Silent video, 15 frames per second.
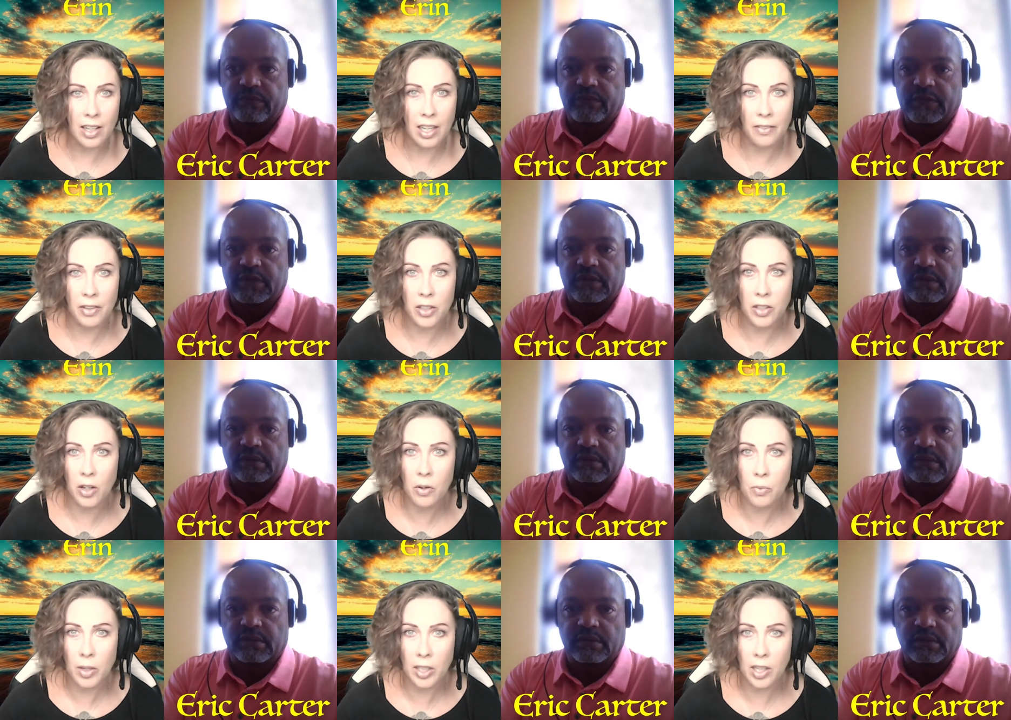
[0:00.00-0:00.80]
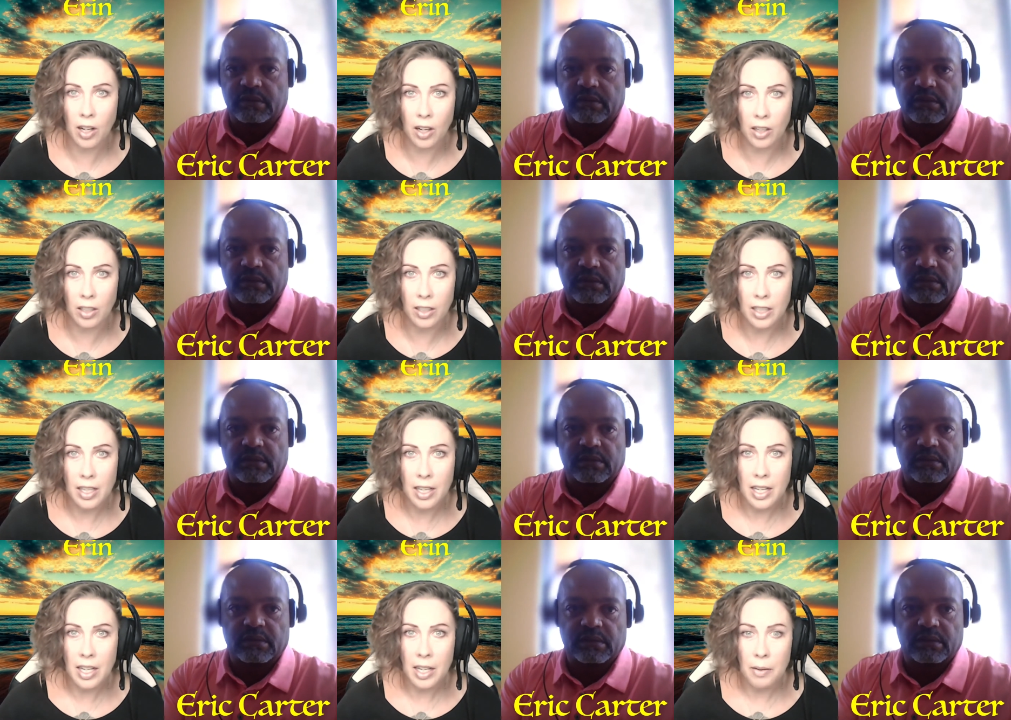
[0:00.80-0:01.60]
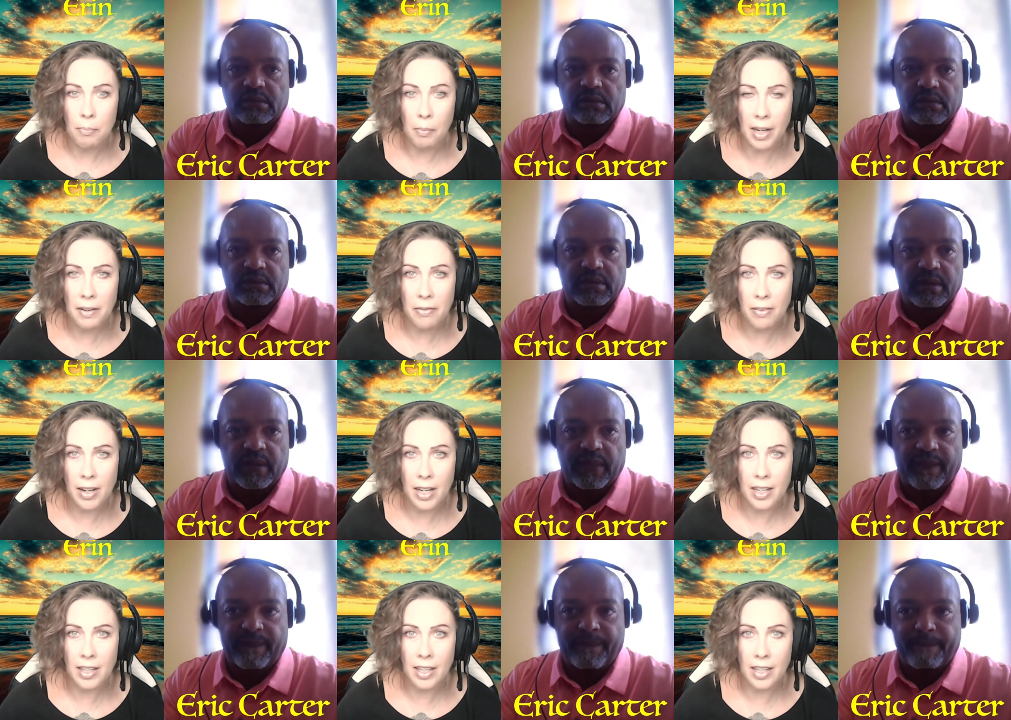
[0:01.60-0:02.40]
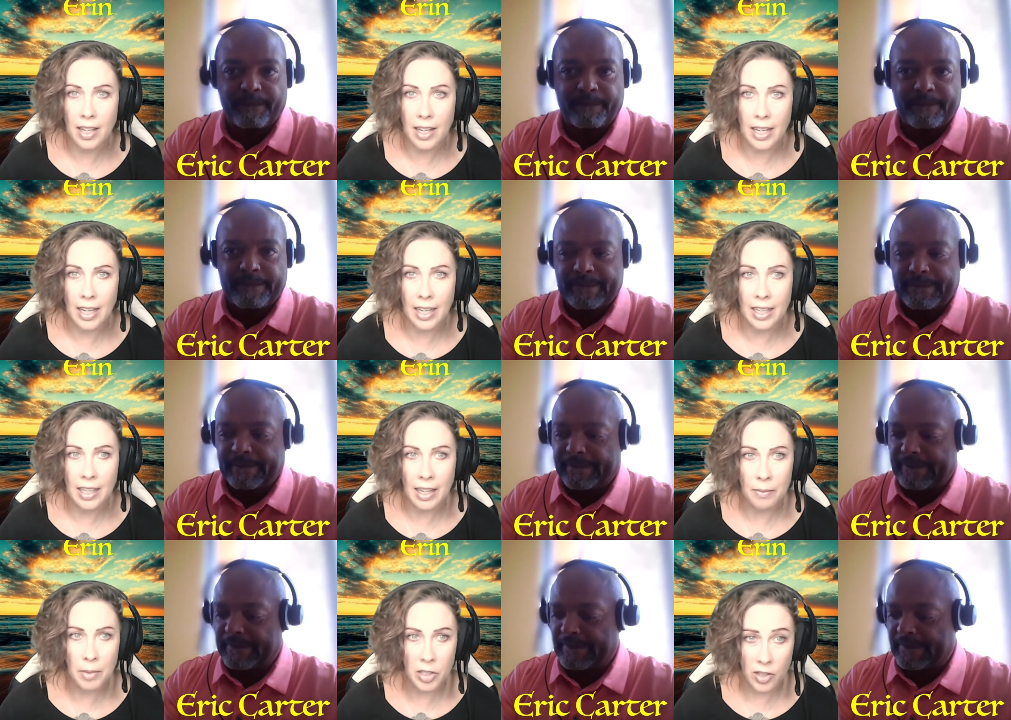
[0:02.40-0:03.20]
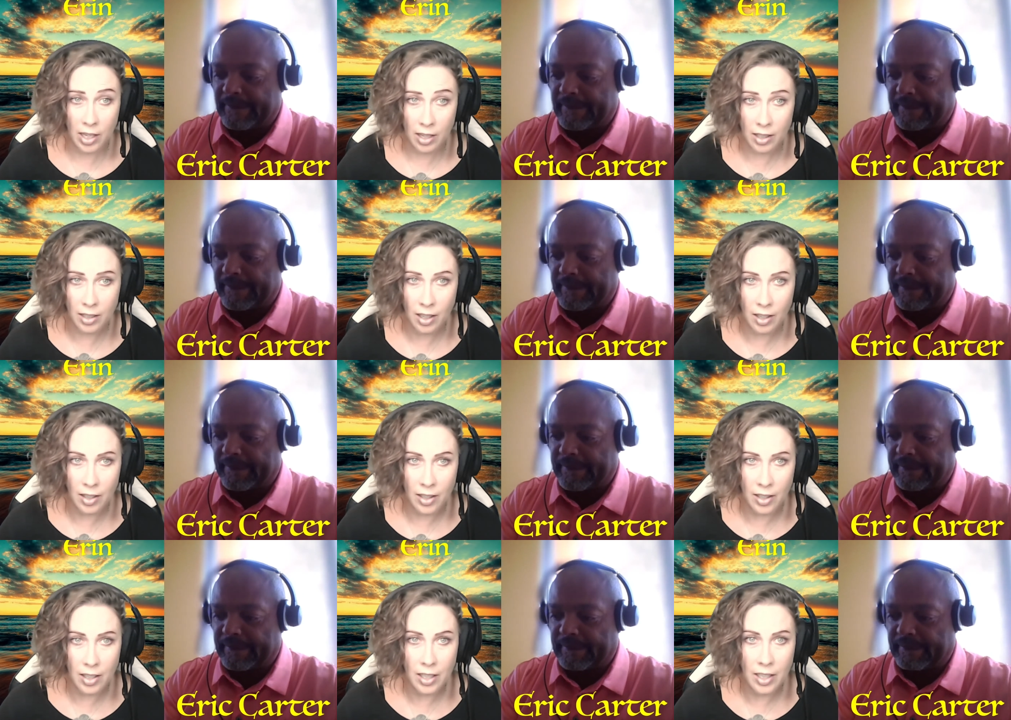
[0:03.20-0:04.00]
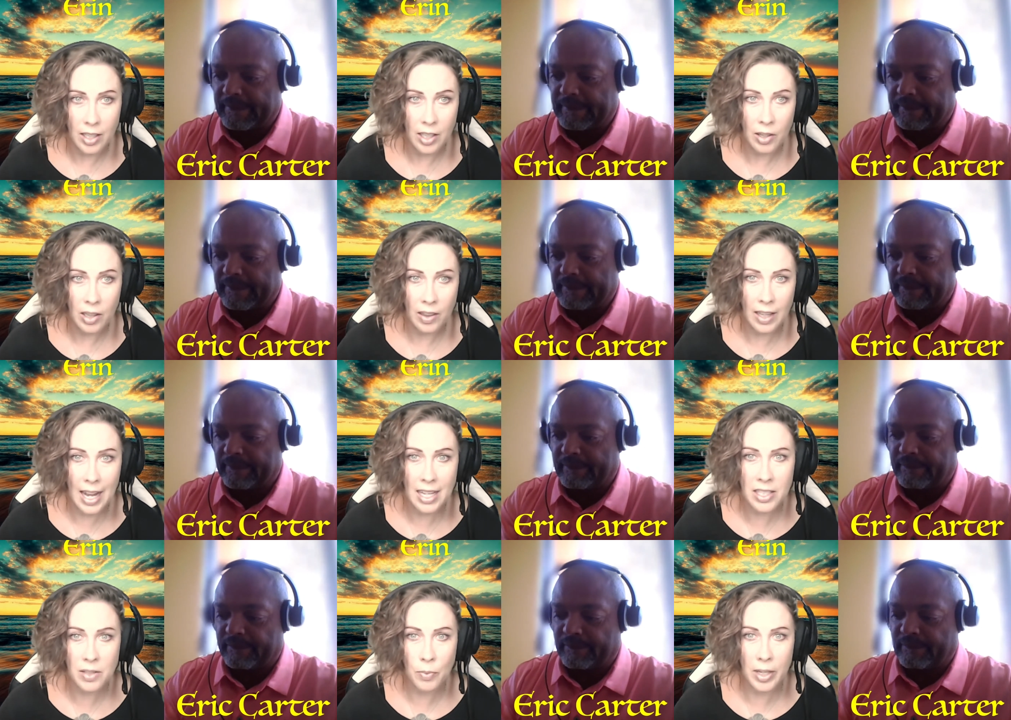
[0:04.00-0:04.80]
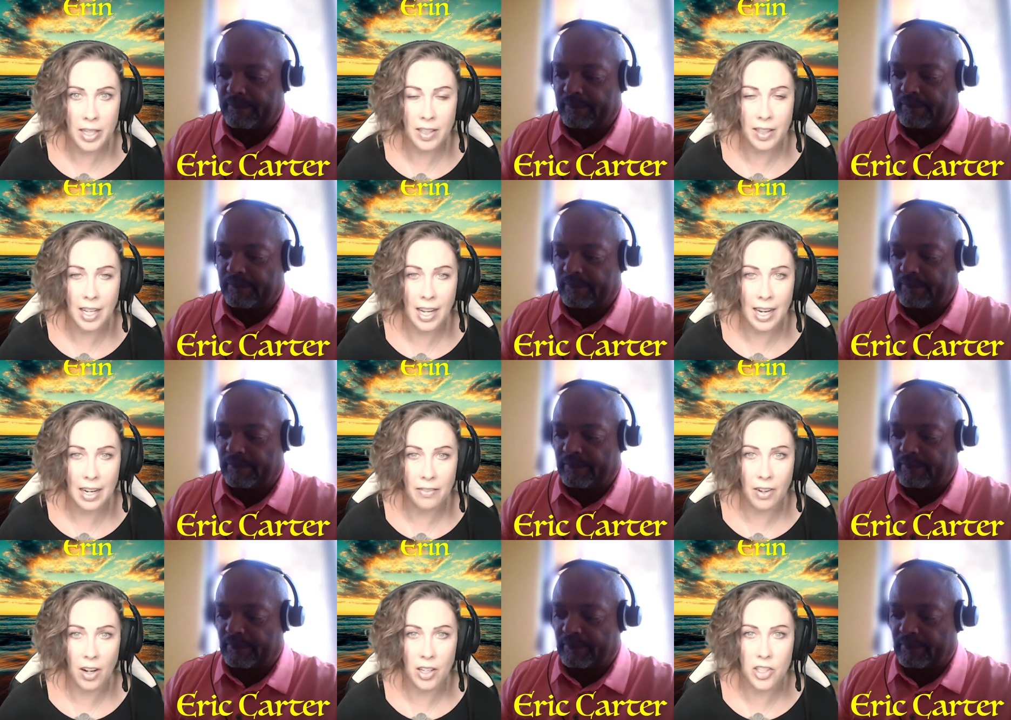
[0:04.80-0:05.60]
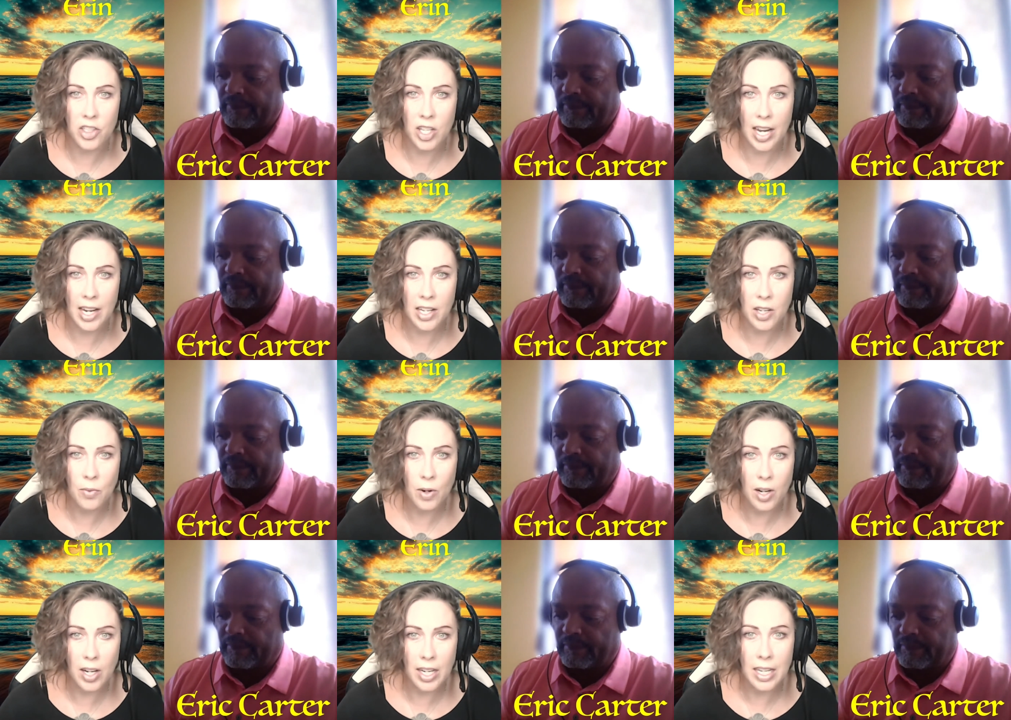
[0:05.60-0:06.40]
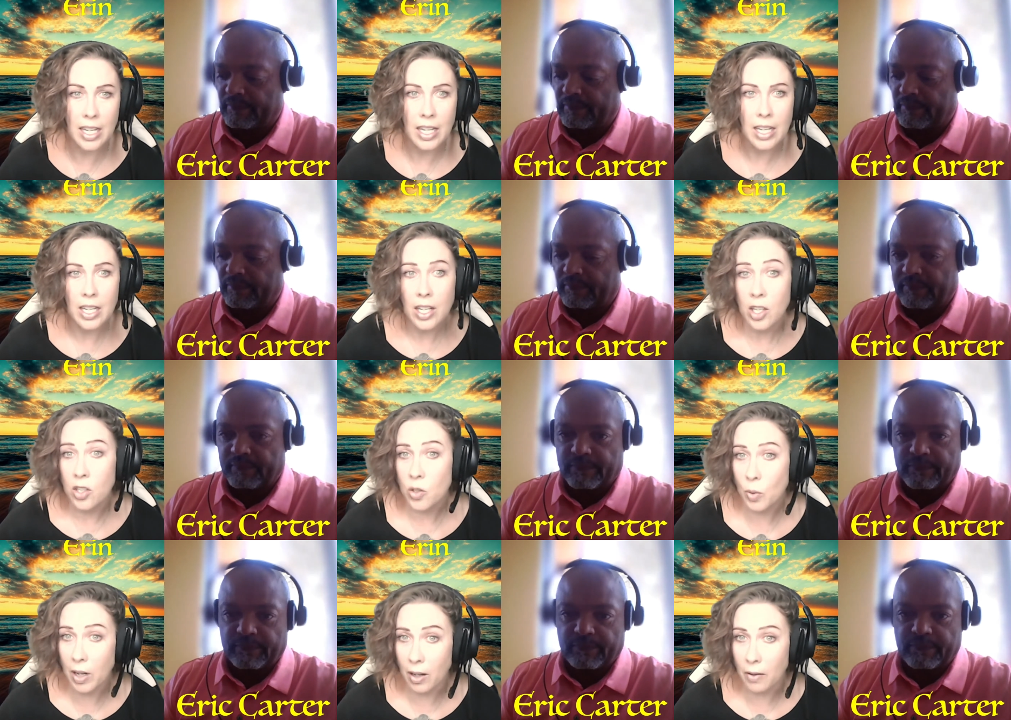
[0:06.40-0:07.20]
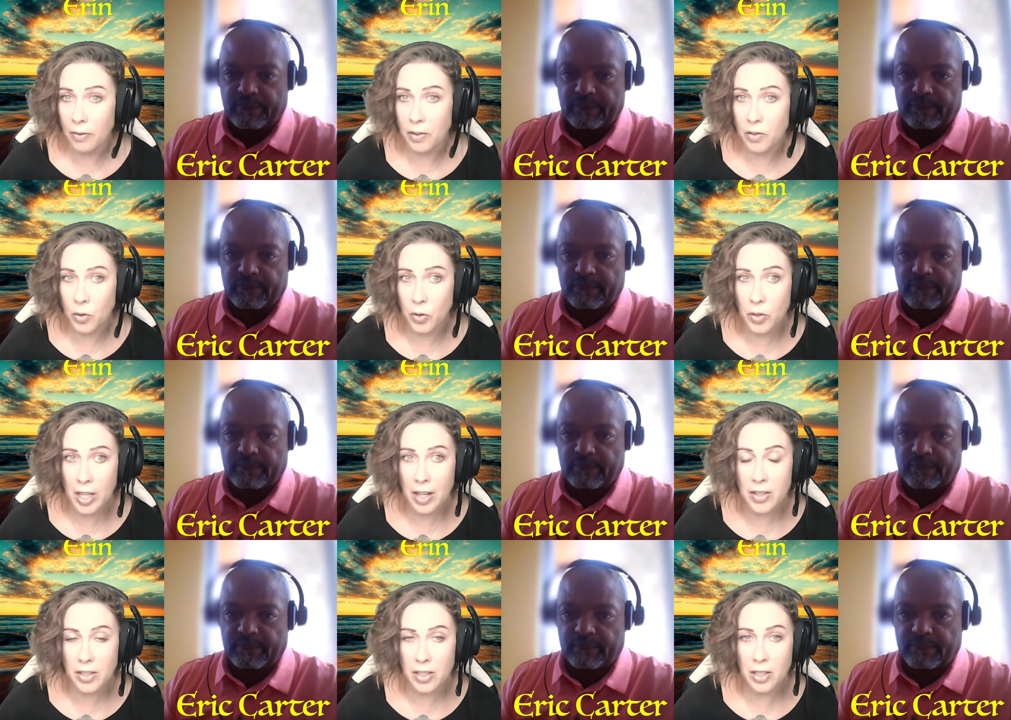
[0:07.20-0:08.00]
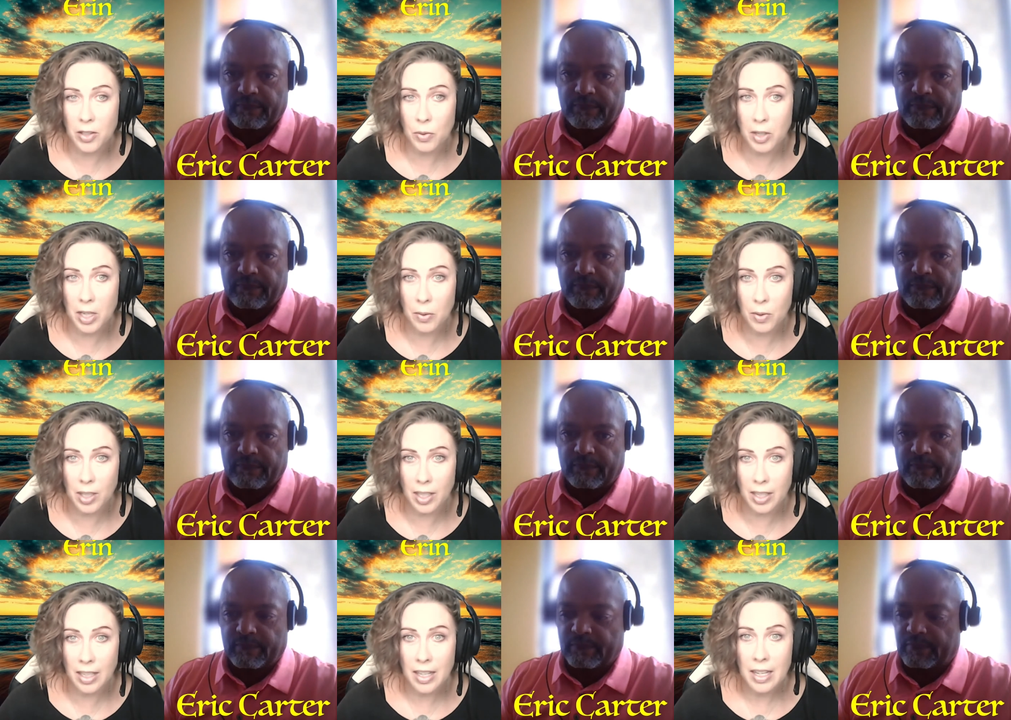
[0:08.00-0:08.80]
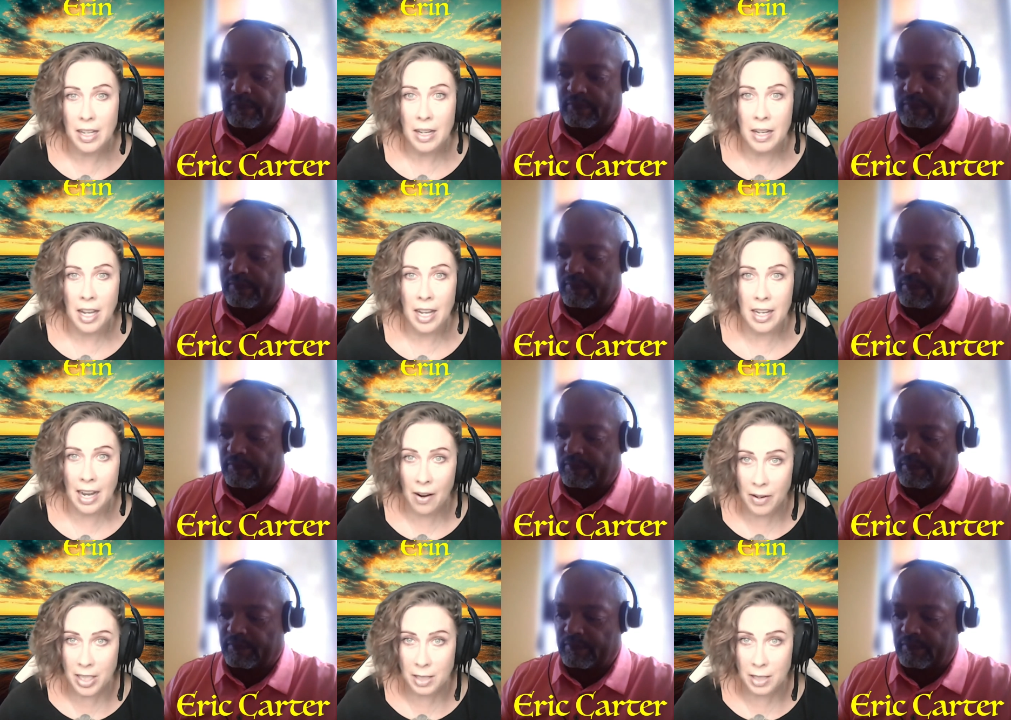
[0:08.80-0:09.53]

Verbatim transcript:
Speaker 1: If you don't recall, my friend and I, Mr. Eric Carter, last went live on January 12th of 2021, and now